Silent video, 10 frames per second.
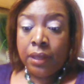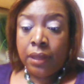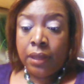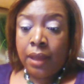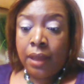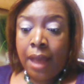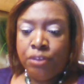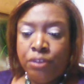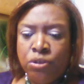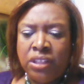I'm
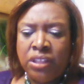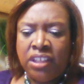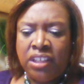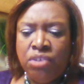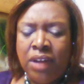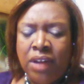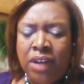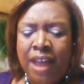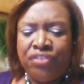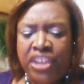using QAnon
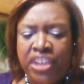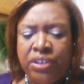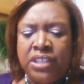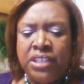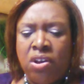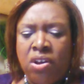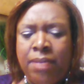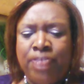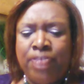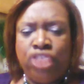theories on my
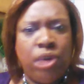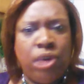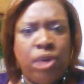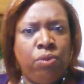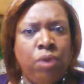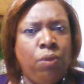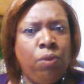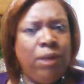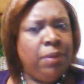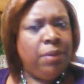show. Well, what would
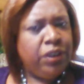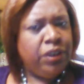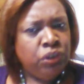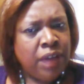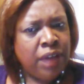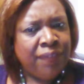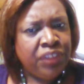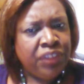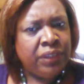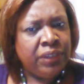be a QAnon theory
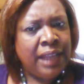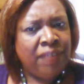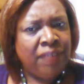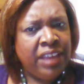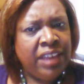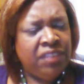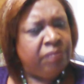that I've given?